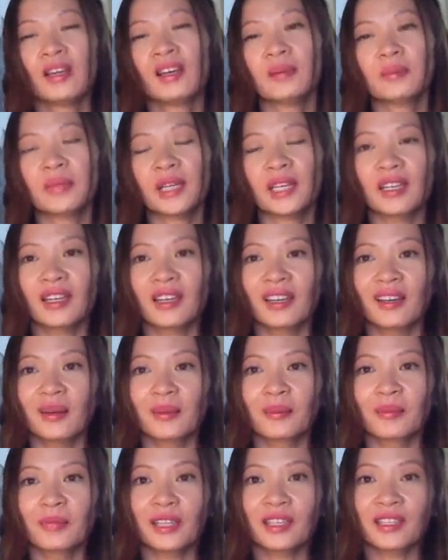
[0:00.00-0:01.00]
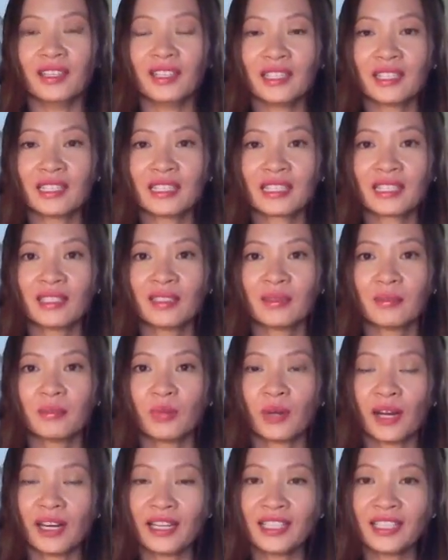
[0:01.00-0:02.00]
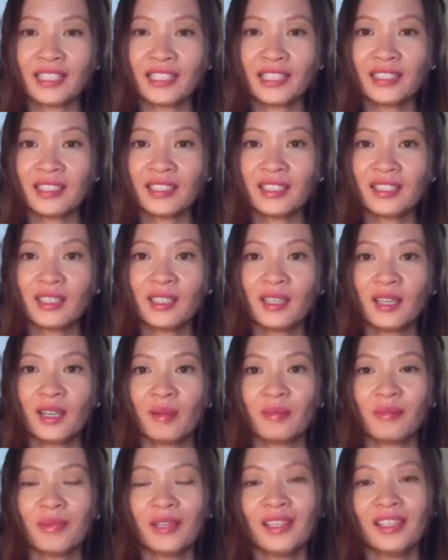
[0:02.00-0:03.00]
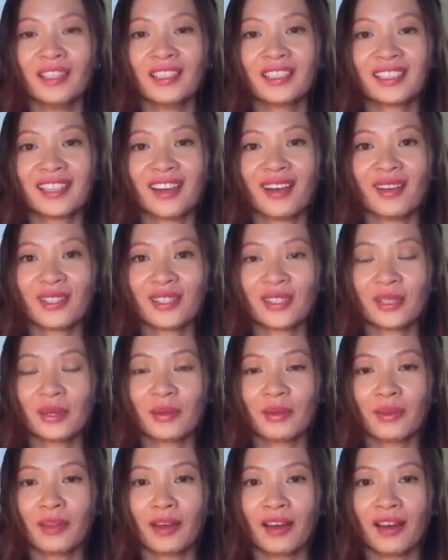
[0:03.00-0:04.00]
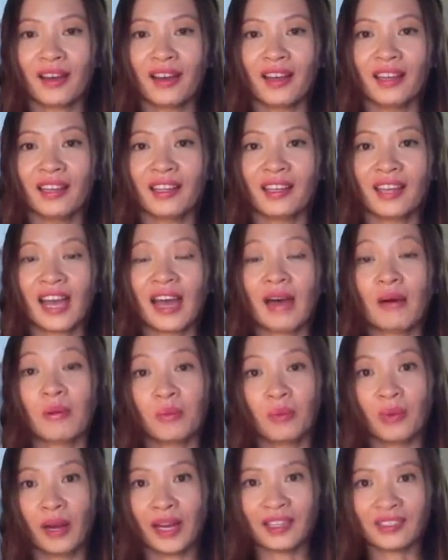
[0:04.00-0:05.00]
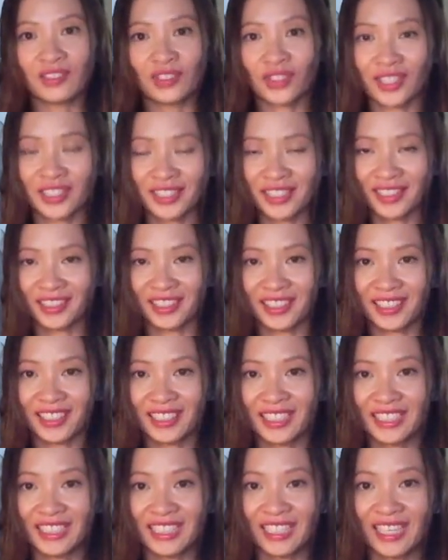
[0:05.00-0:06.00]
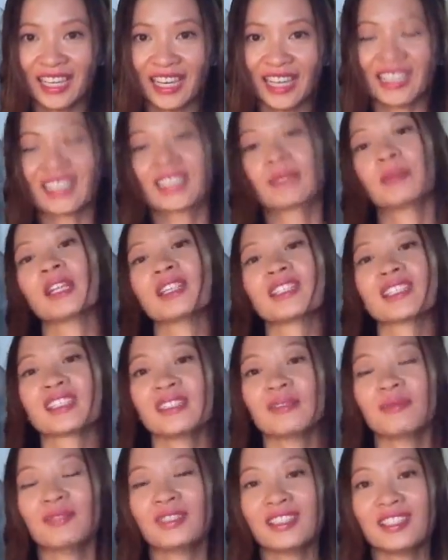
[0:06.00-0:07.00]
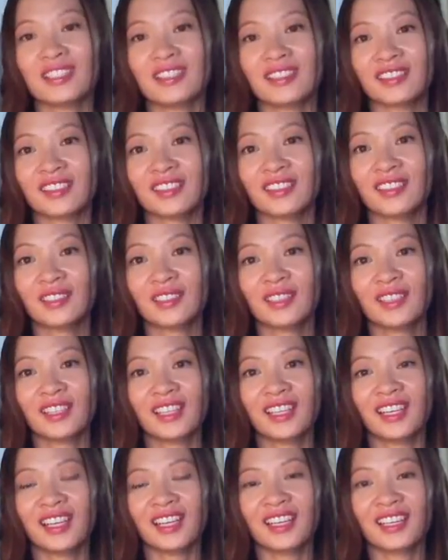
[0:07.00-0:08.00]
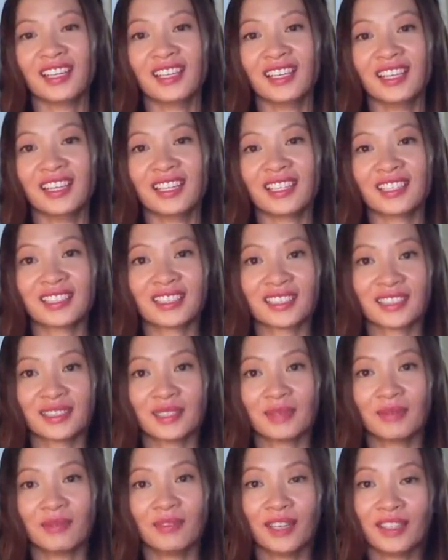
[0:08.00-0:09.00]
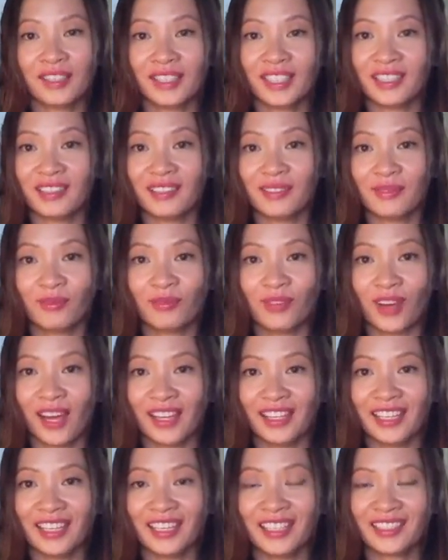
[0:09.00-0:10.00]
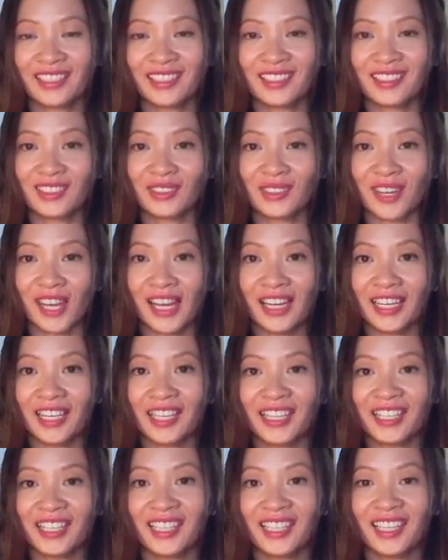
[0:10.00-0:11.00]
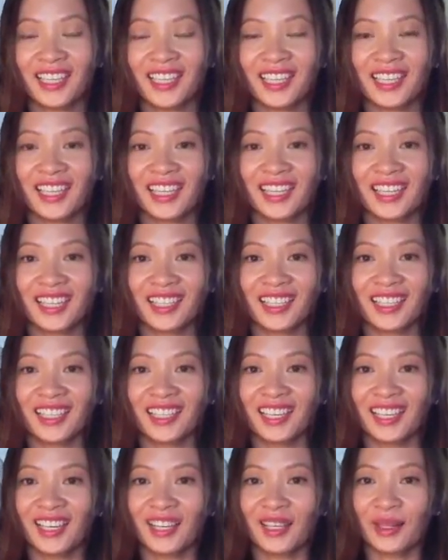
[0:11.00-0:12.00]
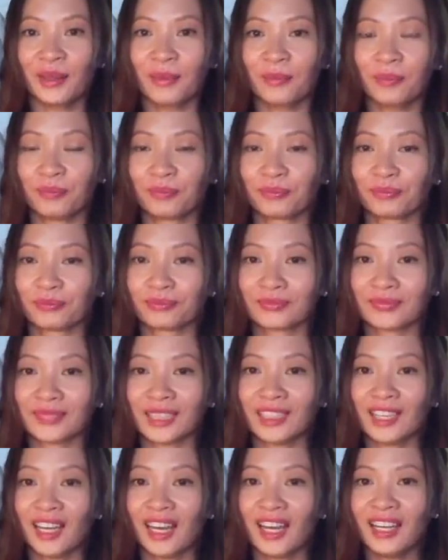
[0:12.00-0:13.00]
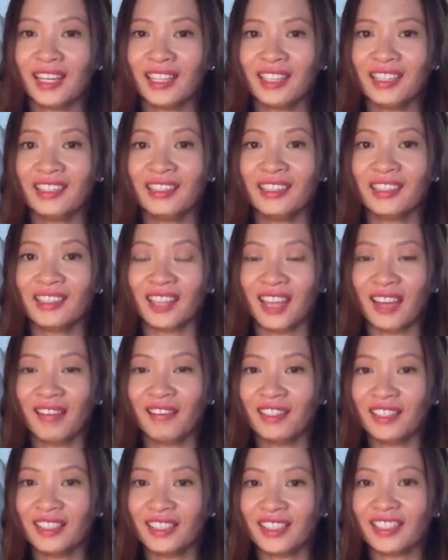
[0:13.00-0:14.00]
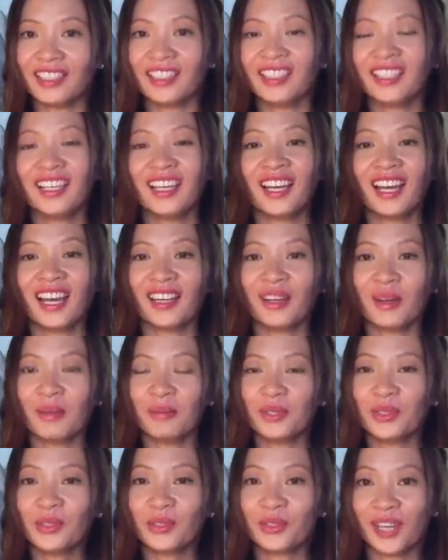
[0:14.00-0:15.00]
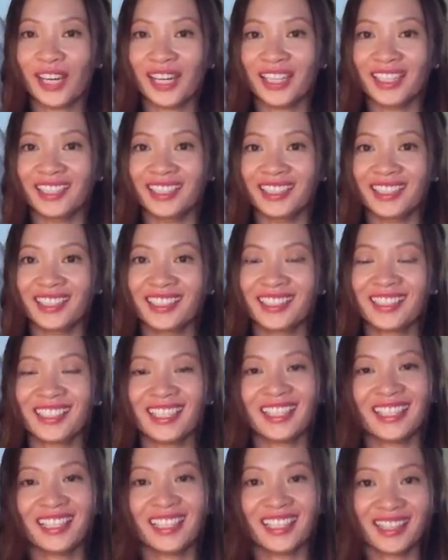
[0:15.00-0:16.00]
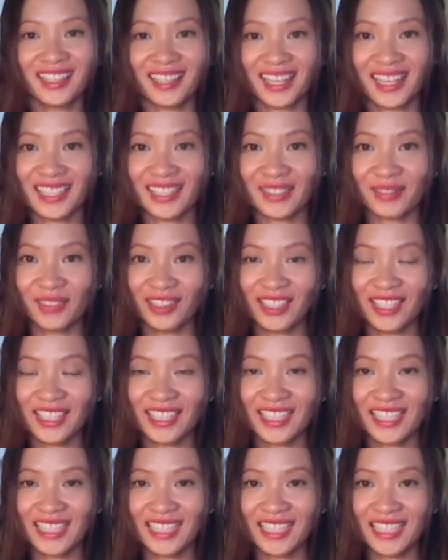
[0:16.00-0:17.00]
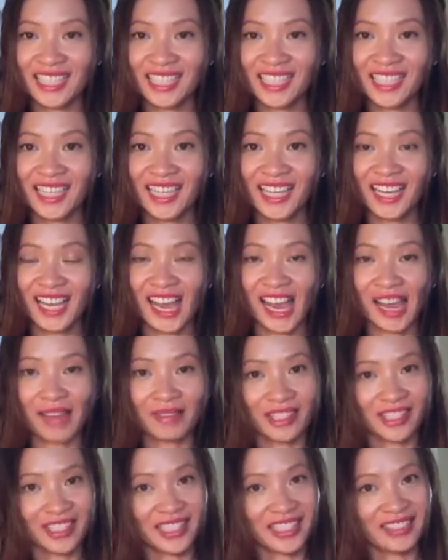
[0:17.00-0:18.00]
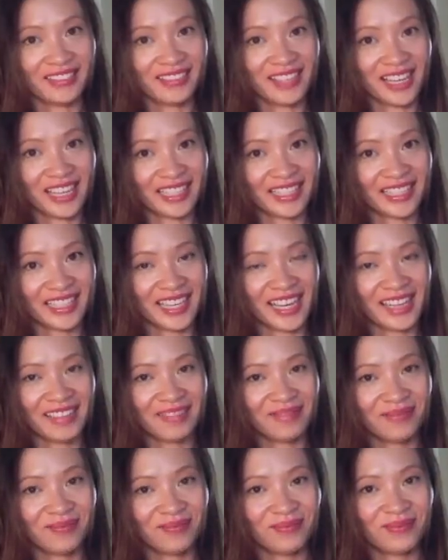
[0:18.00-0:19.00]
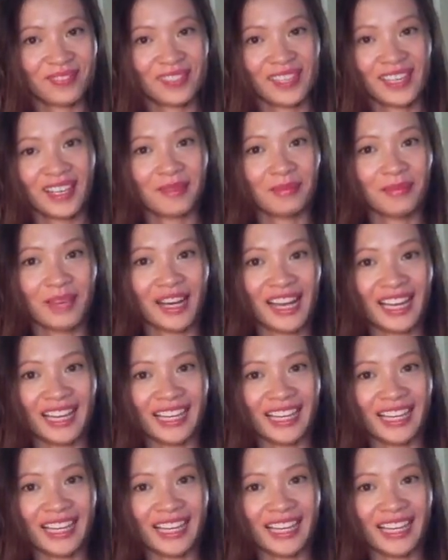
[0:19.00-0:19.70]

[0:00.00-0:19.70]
But it is pricier, but it's also not outrageously expensive either. And it's very fun to try. And I love it. I hope you try it. And thanks for listening. I will see you next time. Bye.